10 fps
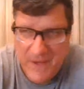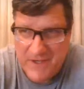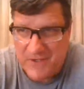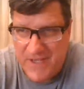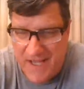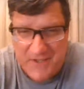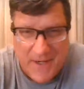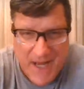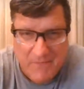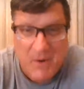know things are
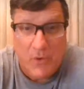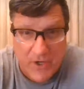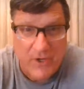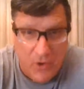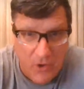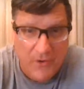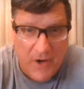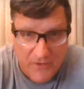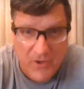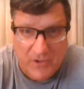tense right now, but we're going to
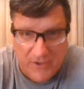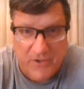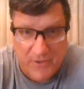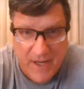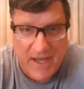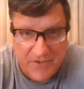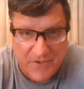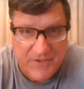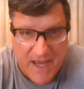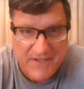hold our nuclear
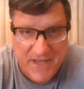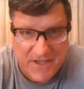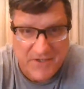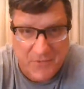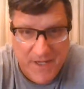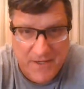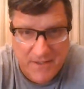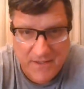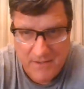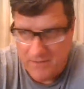exercise next
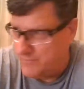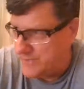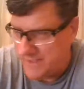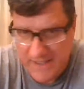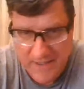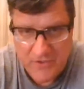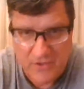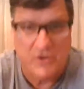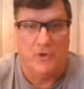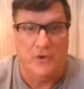week. Really?
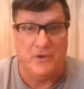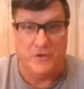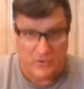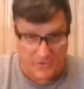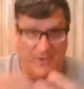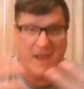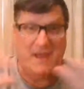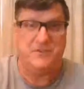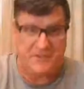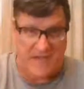You're going to hold a nuclear
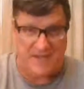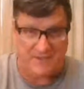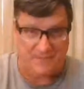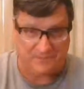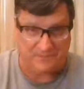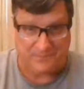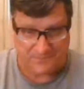exercise,